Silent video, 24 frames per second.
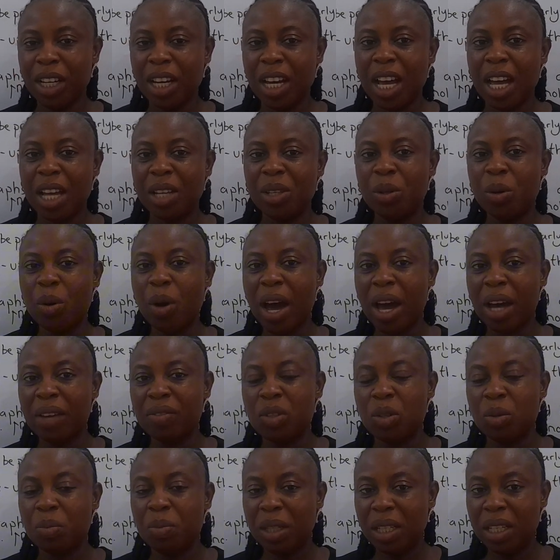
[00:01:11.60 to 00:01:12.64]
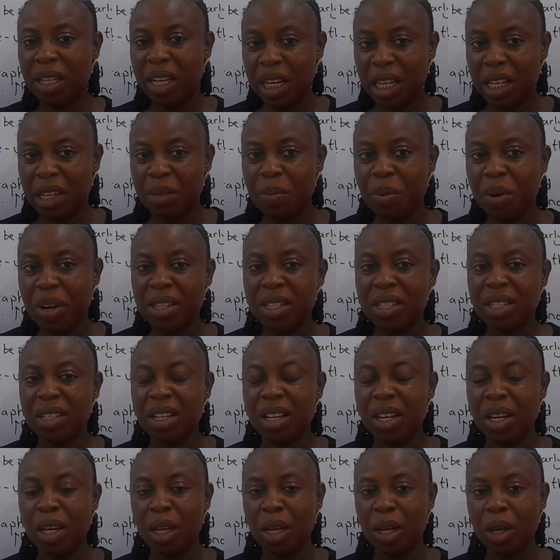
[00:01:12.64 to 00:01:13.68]
and you have to be deliberate,
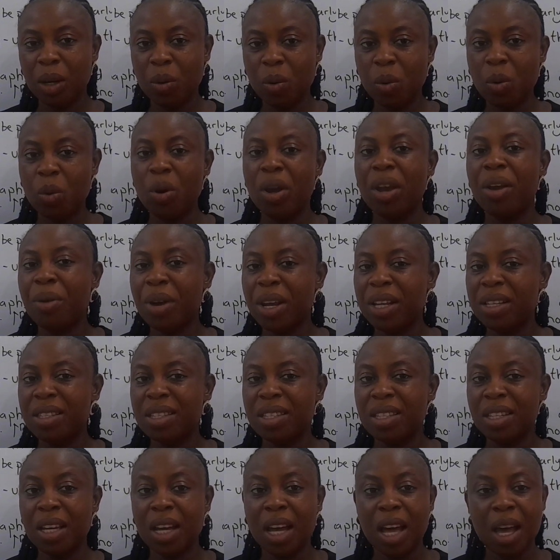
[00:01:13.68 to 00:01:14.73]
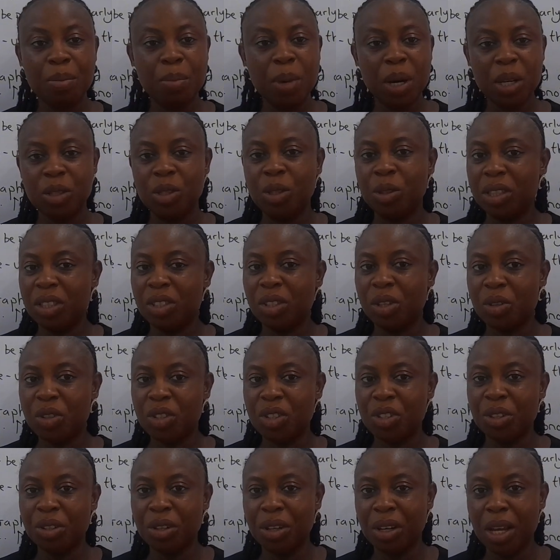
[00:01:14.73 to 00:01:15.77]
coherent about your
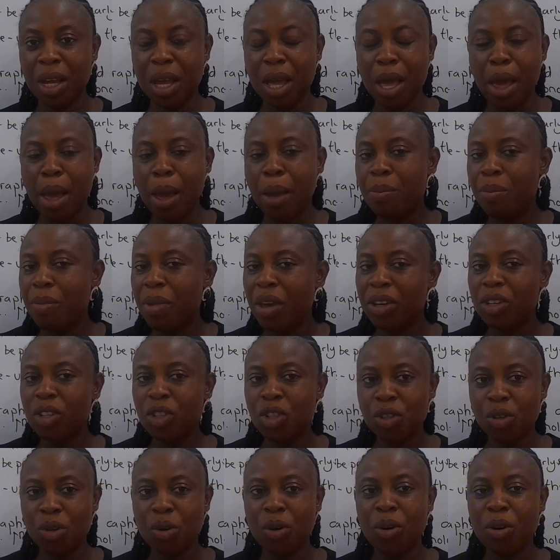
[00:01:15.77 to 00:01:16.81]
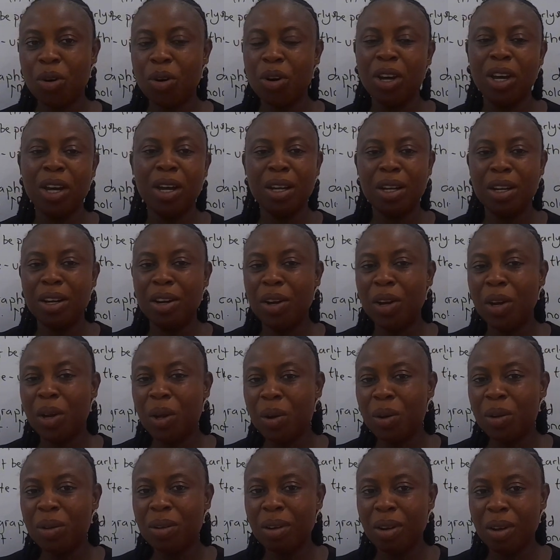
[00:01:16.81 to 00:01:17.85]
discussion. Make sure
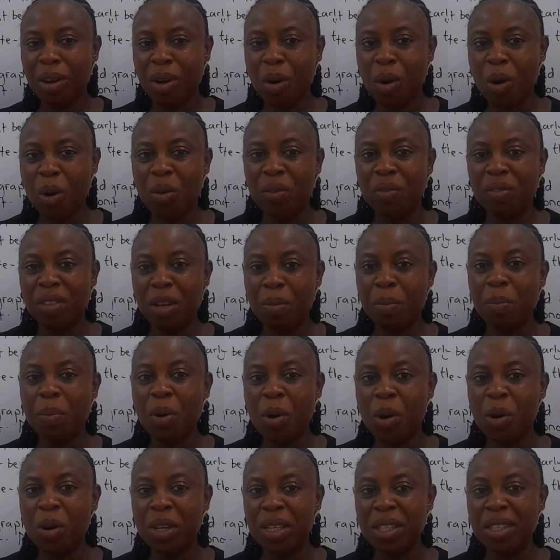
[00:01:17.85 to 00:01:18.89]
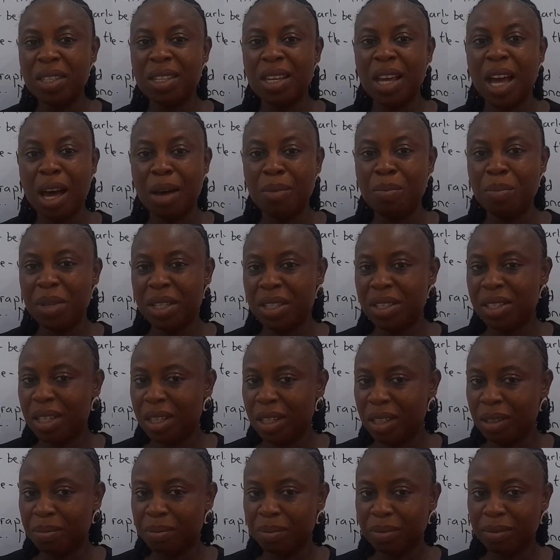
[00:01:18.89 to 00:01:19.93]
none of the points are
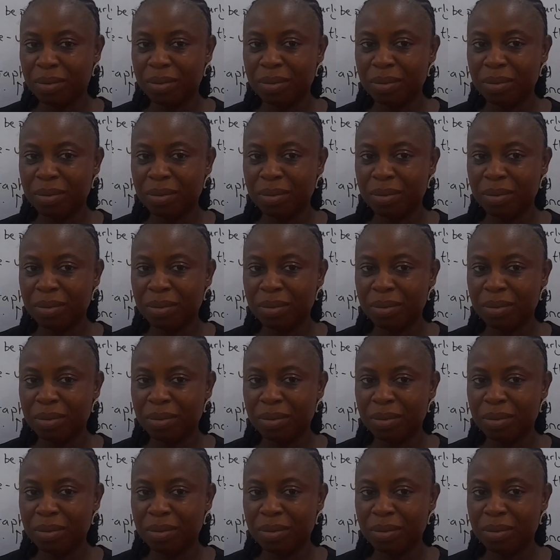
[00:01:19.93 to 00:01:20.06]
missing.